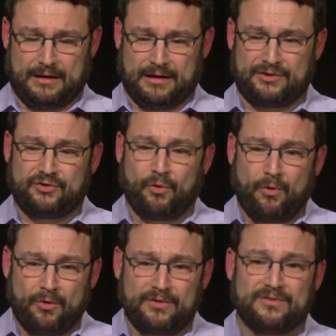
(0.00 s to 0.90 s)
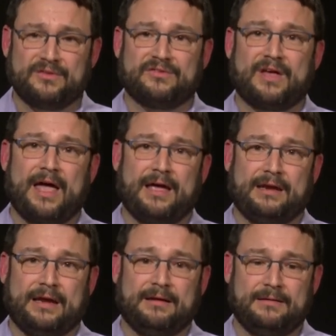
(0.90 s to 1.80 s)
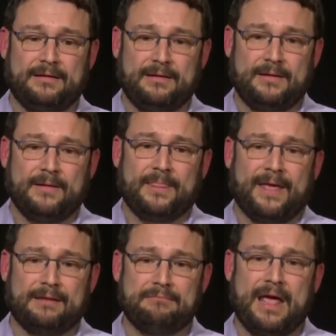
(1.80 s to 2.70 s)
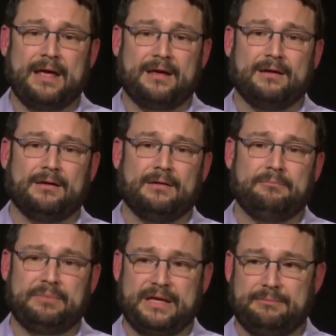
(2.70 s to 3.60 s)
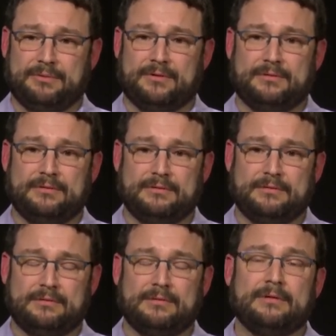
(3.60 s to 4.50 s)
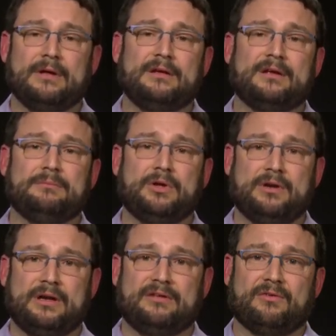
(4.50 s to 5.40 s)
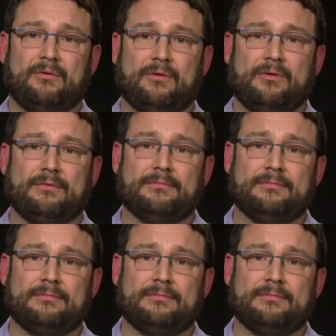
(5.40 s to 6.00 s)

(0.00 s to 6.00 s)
a torn society, and make people and communities whole.